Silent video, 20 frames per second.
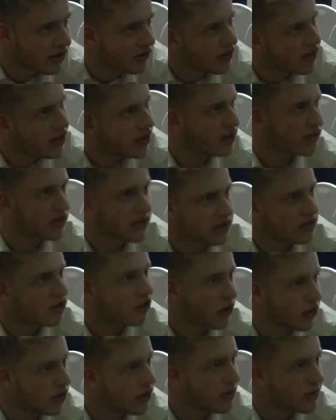for
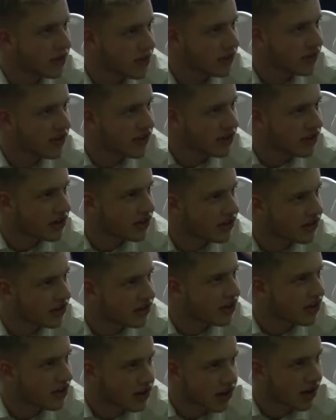younger musicians
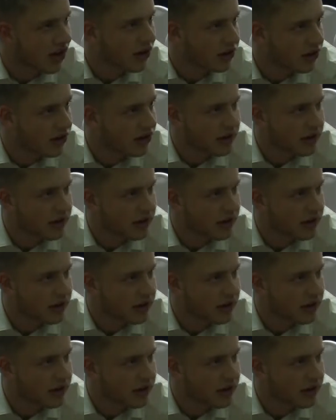to, you know,